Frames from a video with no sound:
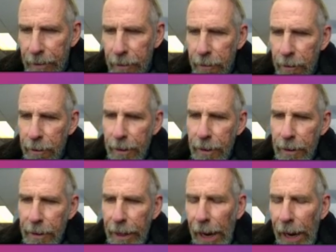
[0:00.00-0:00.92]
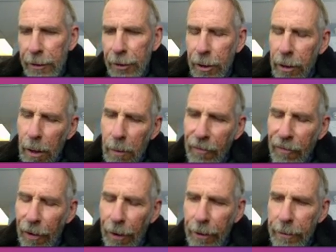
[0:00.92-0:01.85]
to the Cash Club
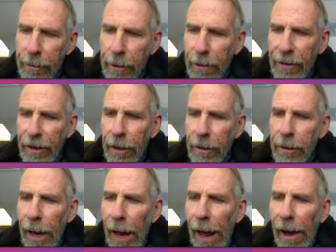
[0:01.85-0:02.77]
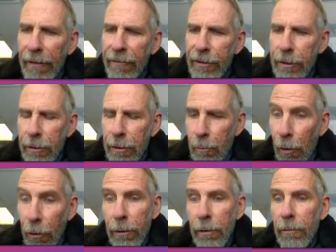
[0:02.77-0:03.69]
Fund and the other half to the
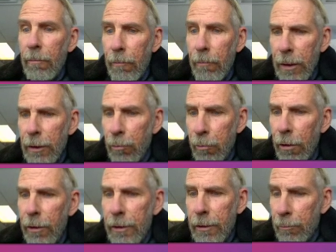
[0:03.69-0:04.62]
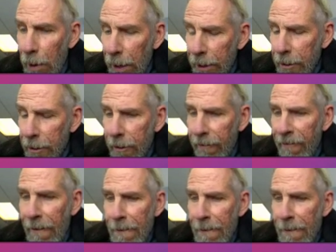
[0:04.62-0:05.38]
much more expensive